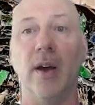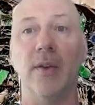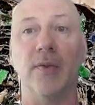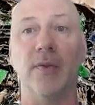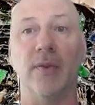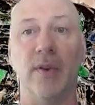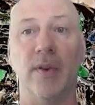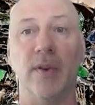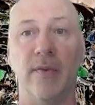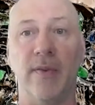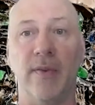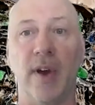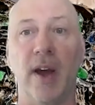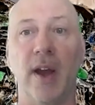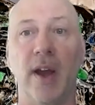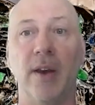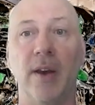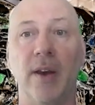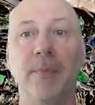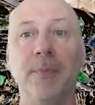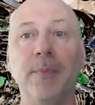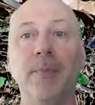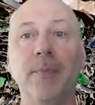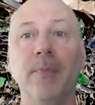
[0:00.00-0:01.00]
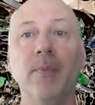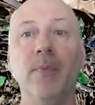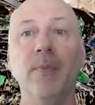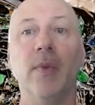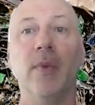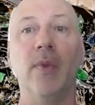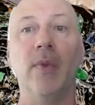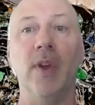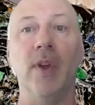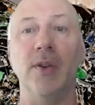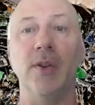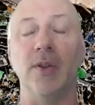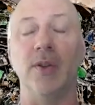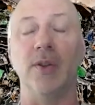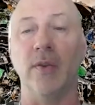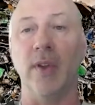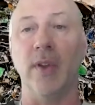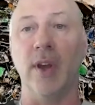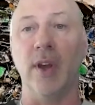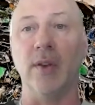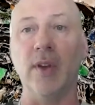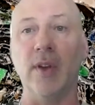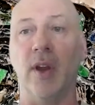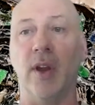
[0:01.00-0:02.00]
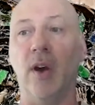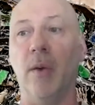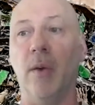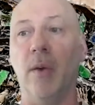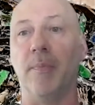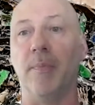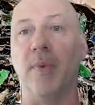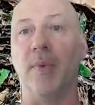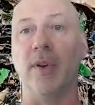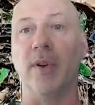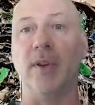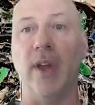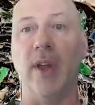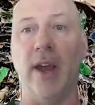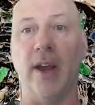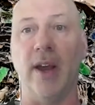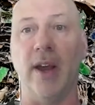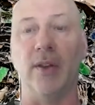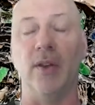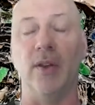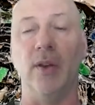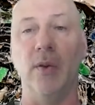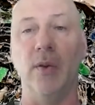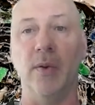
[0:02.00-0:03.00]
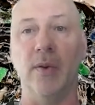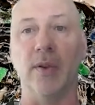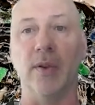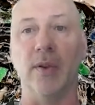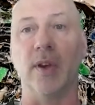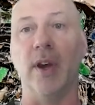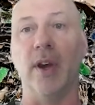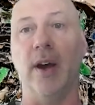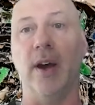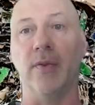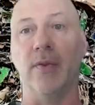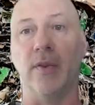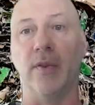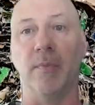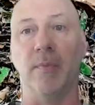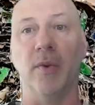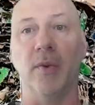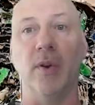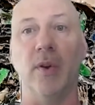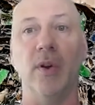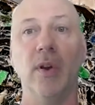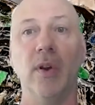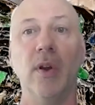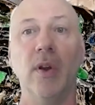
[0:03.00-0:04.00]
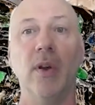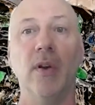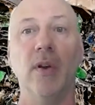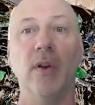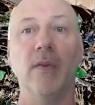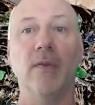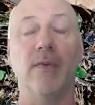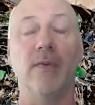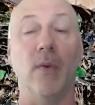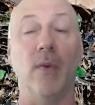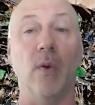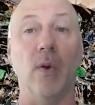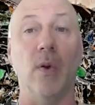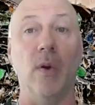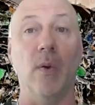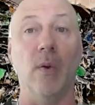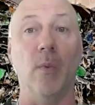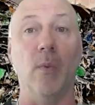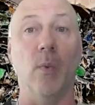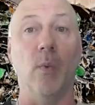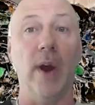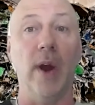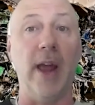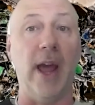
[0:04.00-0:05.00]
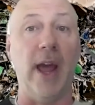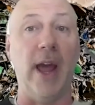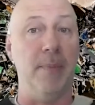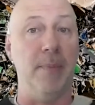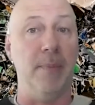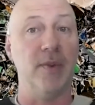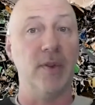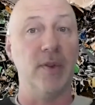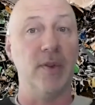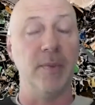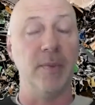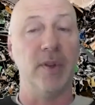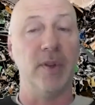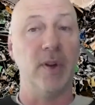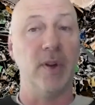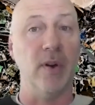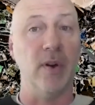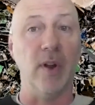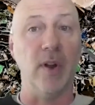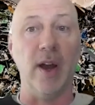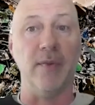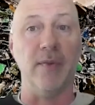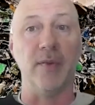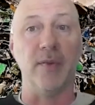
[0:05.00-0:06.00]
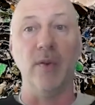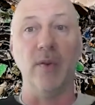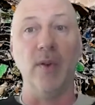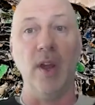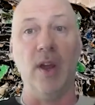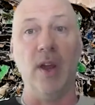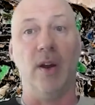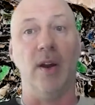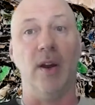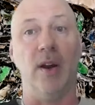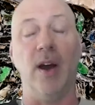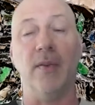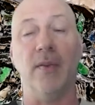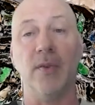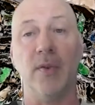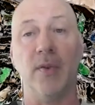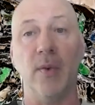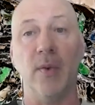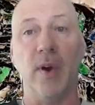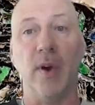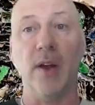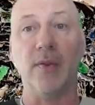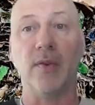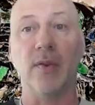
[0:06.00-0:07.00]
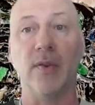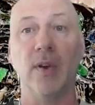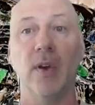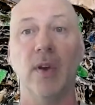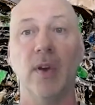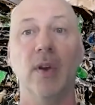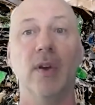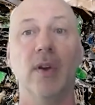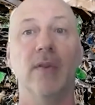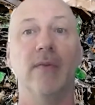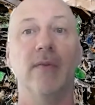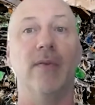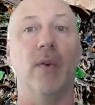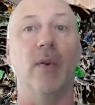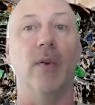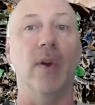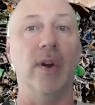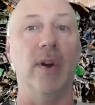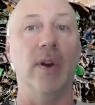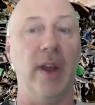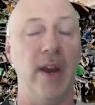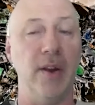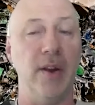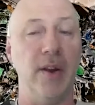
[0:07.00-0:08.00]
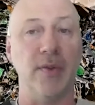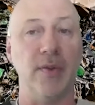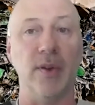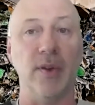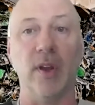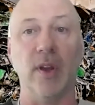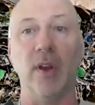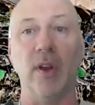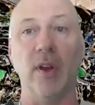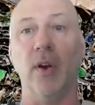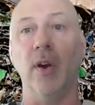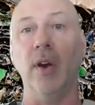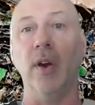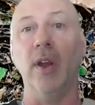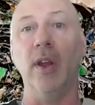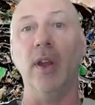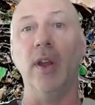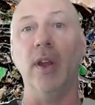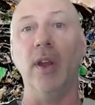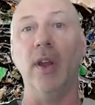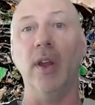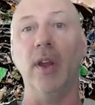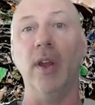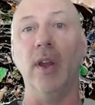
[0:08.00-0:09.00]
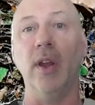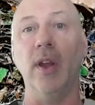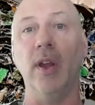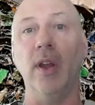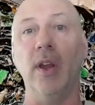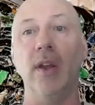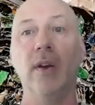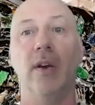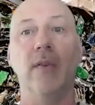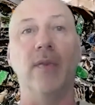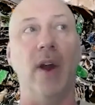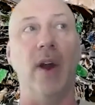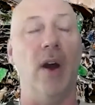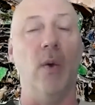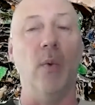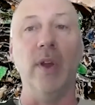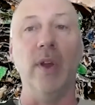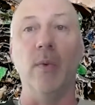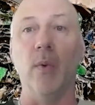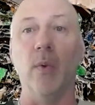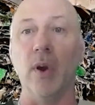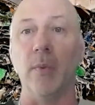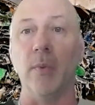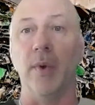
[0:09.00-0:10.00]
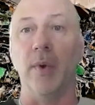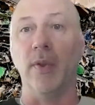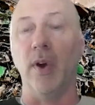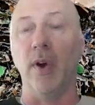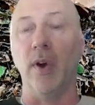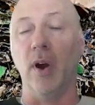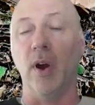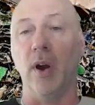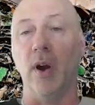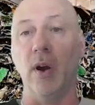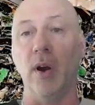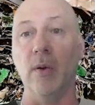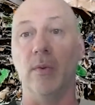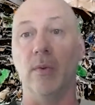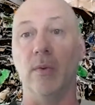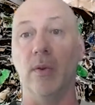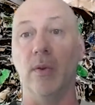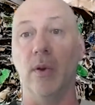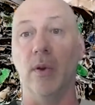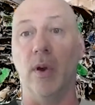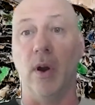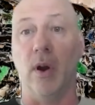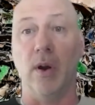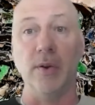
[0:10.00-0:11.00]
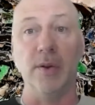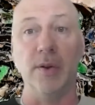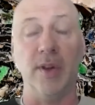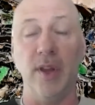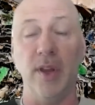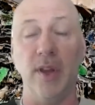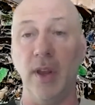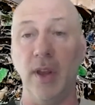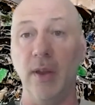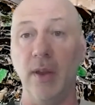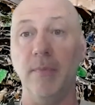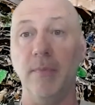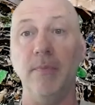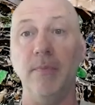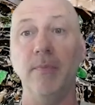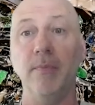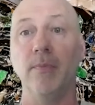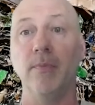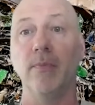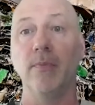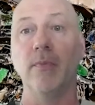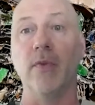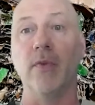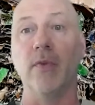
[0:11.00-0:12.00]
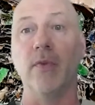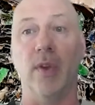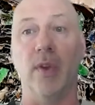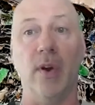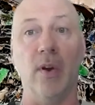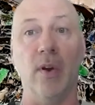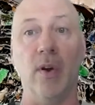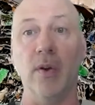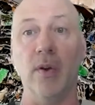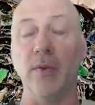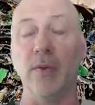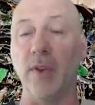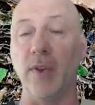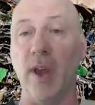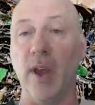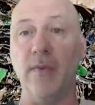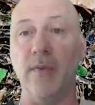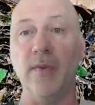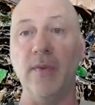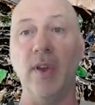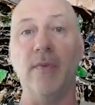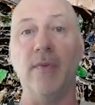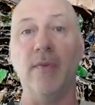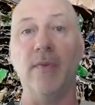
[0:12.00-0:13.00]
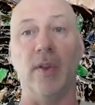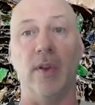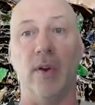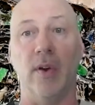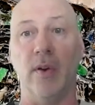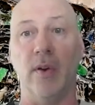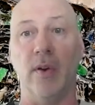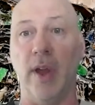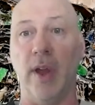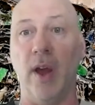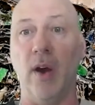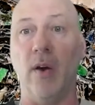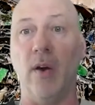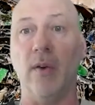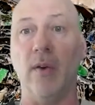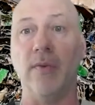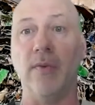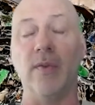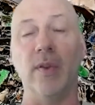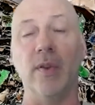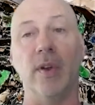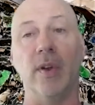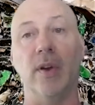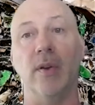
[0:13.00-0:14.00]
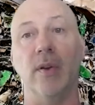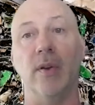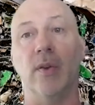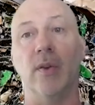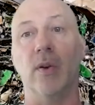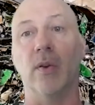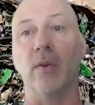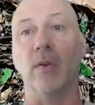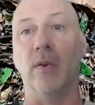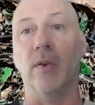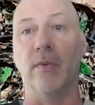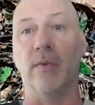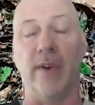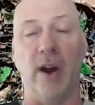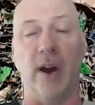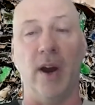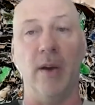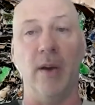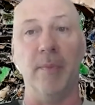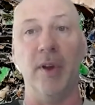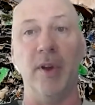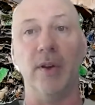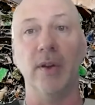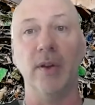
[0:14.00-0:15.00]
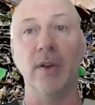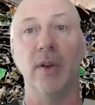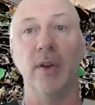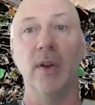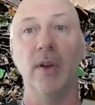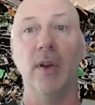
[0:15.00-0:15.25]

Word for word: certified. These are things that help protect you as a customer for what happens to the material after you hand it off to us, for data security, for how we work with our team, for their own safety, for their own health, for the local environment,